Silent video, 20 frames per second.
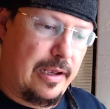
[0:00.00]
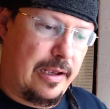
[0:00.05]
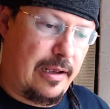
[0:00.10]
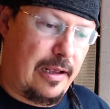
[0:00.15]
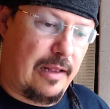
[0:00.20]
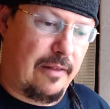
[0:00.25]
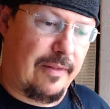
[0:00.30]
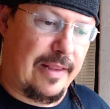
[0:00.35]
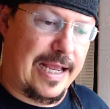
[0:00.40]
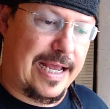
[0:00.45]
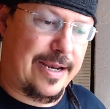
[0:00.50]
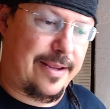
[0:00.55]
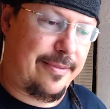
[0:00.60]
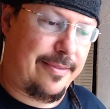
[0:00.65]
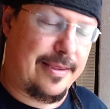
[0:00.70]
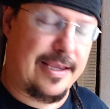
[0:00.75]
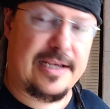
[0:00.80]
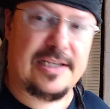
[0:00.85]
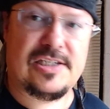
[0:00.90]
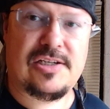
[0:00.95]
A lot of
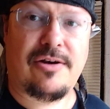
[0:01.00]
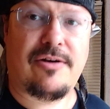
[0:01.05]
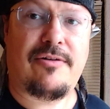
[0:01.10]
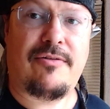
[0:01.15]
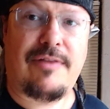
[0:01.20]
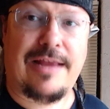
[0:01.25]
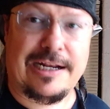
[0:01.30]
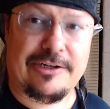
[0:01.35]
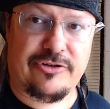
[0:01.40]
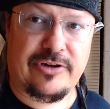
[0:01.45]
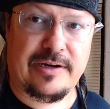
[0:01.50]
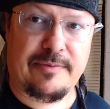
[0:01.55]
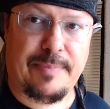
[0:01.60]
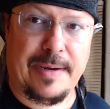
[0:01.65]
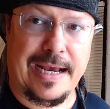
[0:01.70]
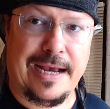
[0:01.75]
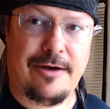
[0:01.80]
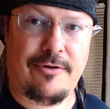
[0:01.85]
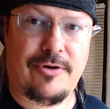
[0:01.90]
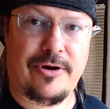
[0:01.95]
things are electric
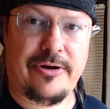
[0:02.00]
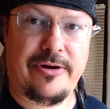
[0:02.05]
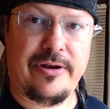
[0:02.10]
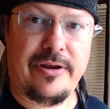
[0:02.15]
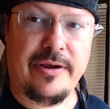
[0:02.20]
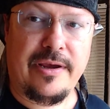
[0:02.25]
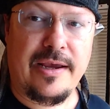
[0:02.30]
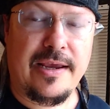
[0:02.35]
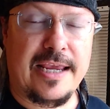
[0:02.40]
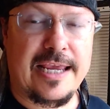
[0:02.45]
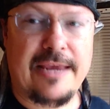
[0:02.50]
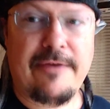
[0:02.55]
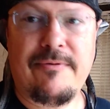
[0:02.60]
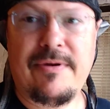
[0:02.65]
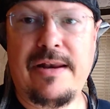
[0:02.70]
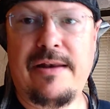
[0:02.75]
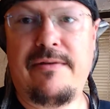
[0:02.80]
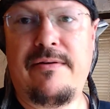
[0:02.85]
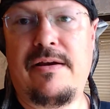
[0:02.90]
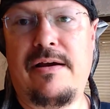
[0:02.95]
powered.
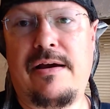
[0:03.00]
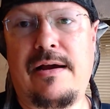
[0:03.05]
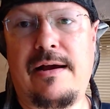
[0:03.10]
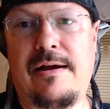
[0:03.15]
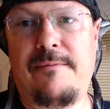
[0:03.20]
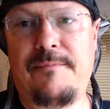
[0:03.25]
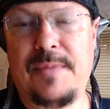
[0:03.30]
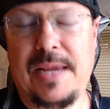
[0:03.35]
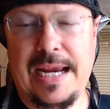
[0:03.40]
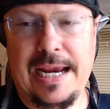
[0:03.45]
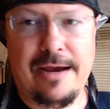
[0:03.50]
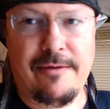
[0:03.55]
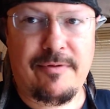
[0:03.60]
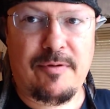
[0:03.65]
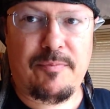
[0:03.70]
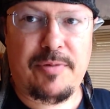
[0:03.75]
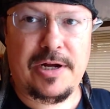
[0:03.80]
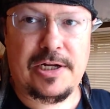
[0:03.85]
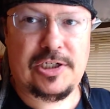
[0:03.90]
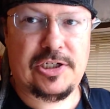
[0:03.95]
Even they have a
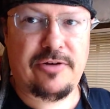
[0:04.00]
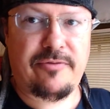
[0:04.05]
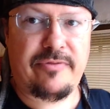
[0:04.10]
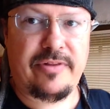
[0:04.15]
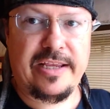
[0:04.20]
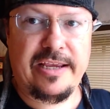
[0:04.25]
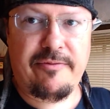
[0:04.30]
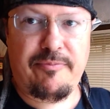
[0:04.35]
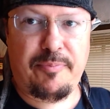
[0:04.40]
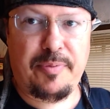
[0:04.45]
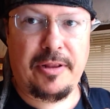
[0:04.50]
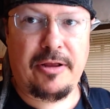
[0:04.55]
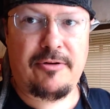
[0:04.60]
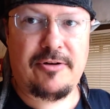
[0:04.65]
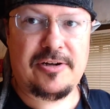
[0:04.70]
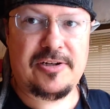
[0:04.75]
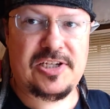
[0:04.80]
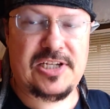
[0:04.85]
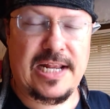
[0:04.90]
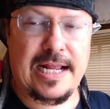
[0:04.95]
bunch of leaf
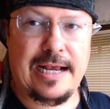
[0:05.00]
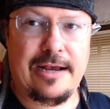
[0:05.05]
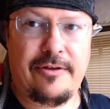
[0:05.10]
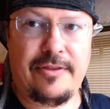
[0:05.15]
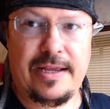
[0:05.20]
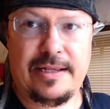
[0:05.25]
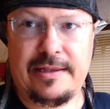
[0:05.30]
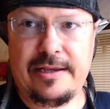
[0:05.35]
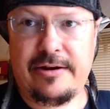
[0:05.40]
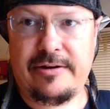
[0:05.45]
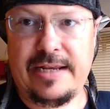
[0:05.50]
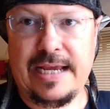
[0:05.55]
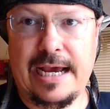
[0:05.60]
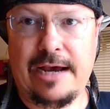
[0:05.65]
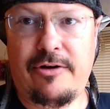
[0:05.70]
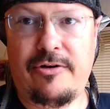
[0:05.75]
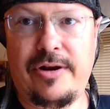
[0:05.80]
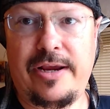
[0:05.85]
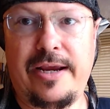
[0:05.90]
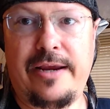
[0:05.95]
blowers now that they're
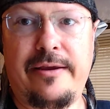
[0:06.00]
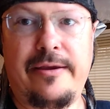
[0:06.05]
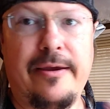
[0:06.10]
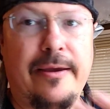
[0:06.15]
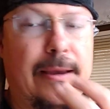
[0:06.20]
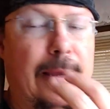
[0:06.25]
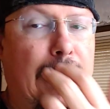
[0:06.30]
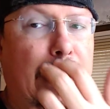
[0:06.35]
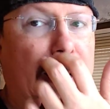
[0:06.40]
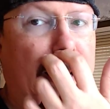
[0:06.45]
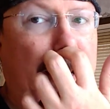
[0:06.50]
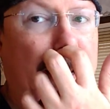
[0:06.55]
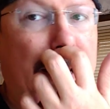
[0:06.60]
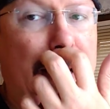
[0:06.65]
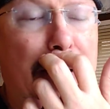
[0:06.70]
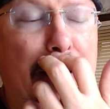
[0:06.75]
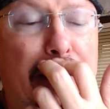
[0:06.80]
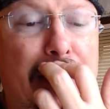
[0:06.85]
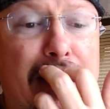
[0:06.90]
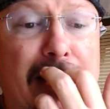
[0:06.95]
touting.
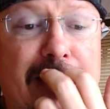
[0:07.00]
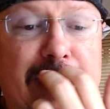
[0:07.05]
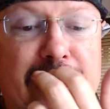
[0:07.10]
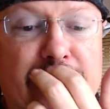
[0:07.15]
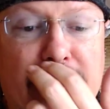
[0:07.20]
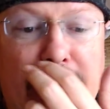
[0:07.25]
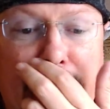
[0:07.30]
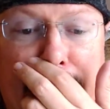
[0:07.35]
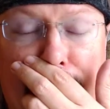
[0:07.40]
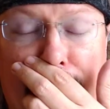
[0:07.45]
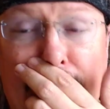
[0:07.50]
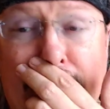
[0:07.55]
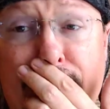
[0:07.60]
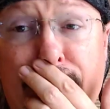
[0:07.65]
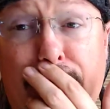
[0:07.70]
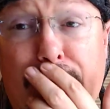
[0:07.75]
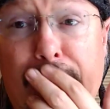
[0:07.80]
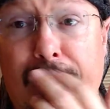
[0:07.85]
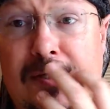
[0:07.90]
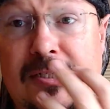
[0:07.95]
They're trying to like
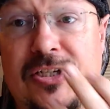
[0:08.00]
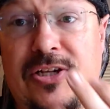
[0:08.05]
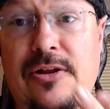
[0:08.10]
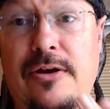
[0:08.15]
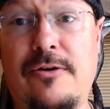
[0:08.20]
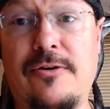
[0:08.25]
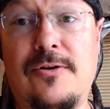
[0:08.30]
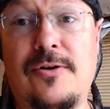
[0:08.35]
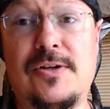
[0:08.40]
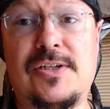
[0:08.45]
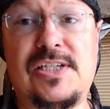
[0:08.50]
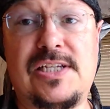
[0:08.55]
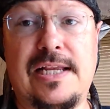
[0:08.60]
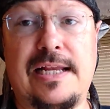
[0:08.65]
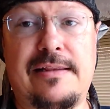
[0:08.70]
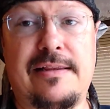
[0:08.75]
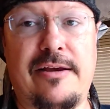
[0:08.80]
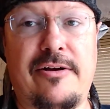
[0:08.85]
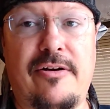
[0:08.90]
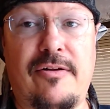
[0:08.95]
push those
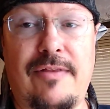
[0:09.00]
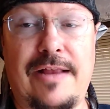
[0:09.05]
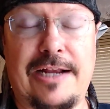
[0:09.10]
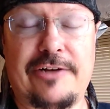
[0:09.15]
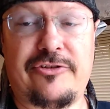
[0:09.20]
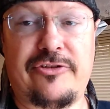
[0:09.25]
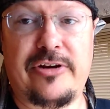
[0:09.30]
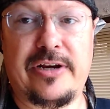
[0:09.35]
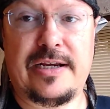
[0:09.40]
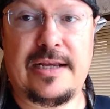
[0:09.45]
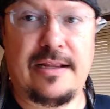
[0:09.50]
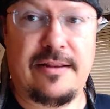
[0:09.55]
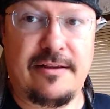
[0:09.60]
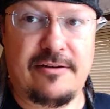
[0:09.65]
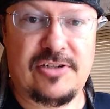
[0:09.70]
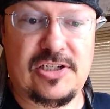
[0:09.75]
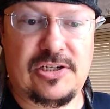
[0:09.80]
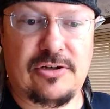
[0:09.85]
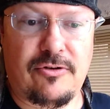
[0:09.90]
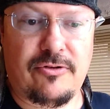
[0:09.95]
that they're electric and they're
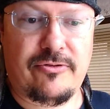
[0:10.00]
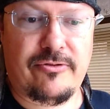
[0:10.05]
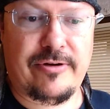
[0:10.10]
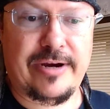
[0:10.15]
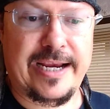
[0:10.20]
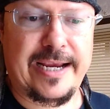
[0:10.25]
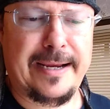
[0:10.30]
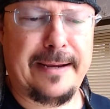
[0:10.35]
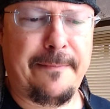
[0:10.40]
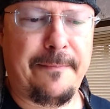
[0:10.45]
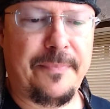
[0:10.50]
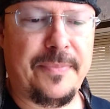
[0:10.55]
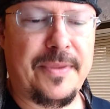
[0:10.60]
so great.